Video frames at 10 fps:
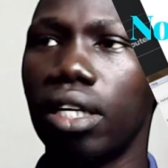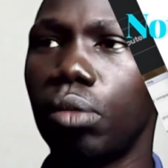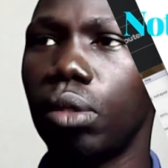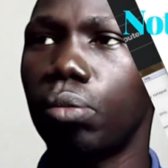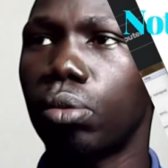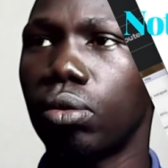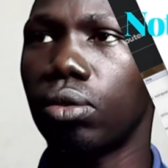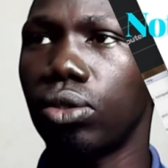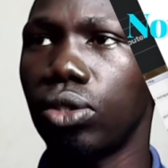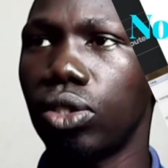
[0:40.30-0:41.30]
me
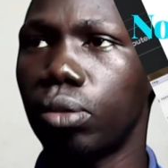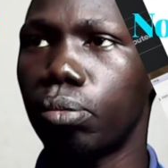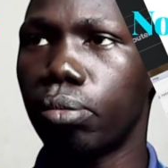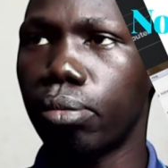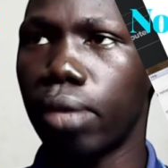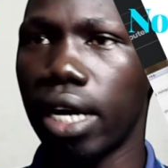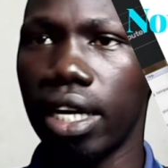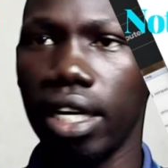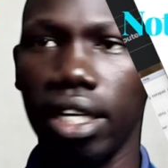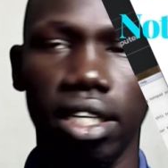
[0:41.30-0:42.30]
push
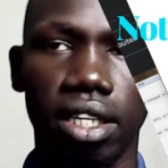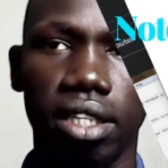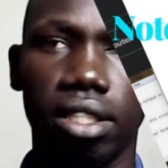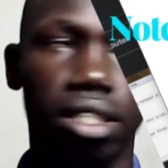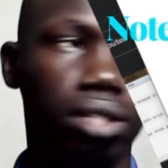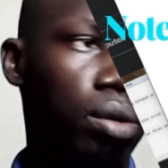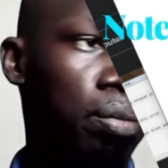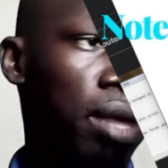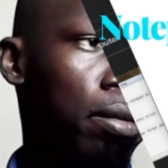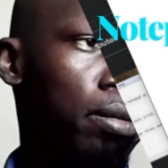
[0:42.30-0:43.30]
my uh,
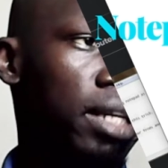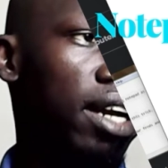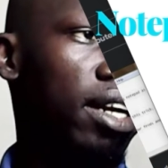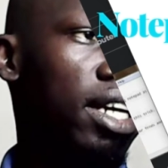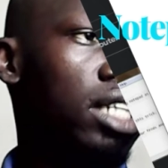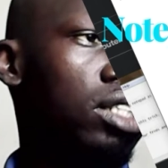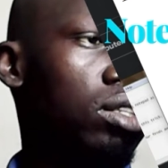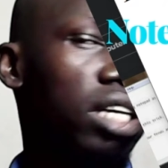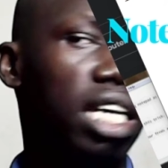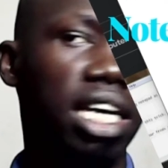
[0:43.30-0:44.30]
webcam over there.
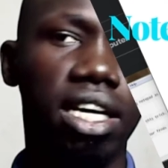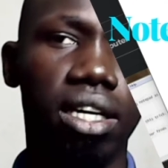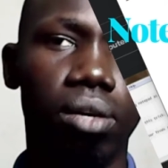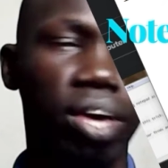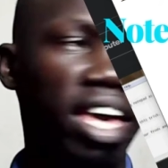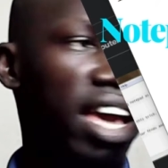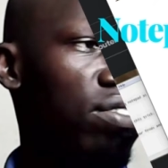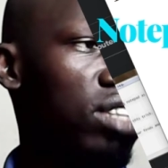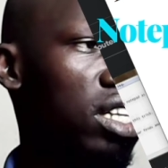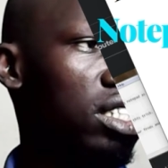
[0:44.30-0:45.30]
So here we
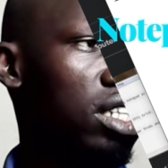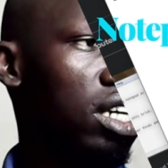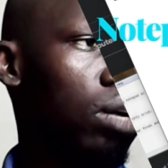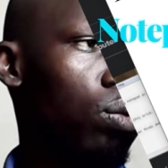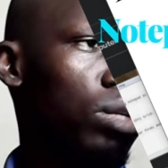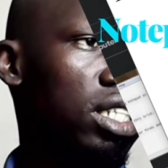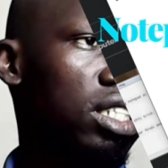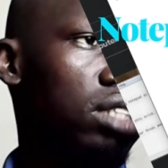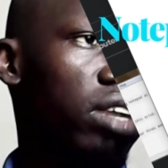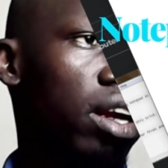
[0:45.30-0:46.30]
have this, uh, which
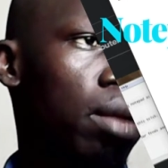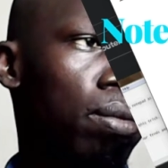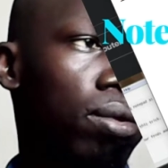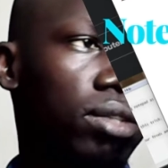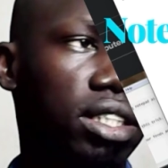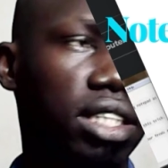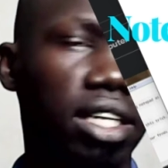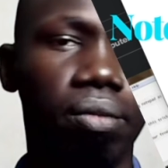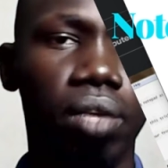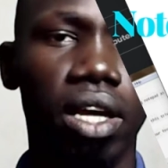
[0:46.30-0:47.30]
is very important
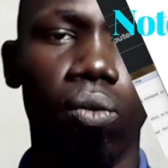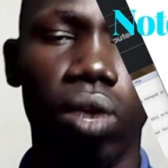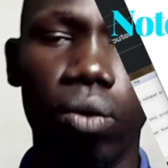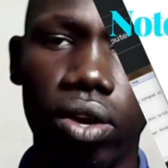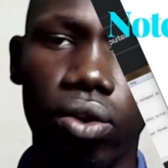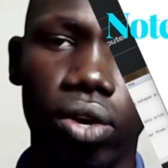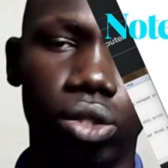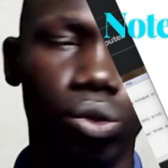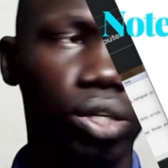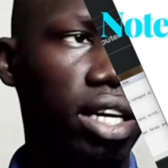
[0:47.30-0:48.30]
here. What we're gonna
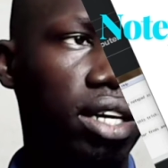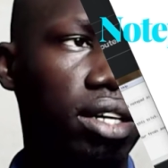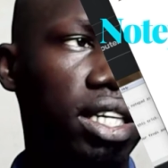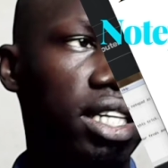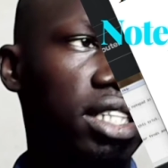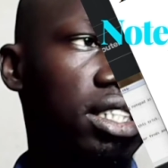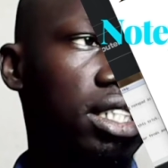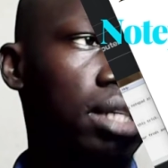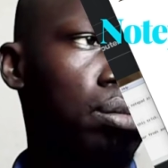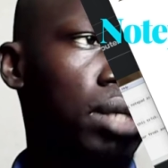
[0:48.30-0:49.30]
do here is
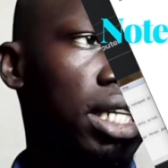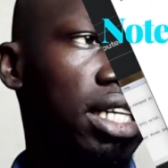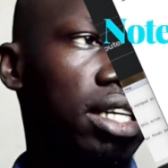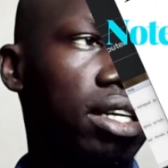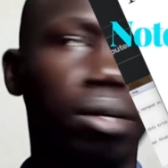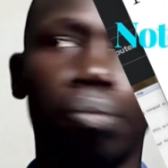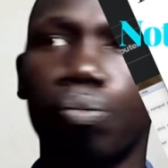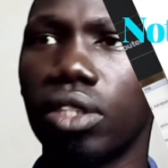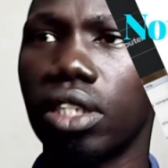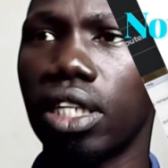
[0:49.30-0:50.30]
simply, um,
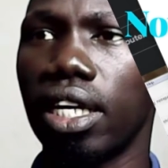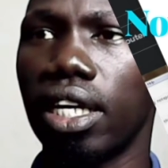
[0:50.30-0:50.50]
okay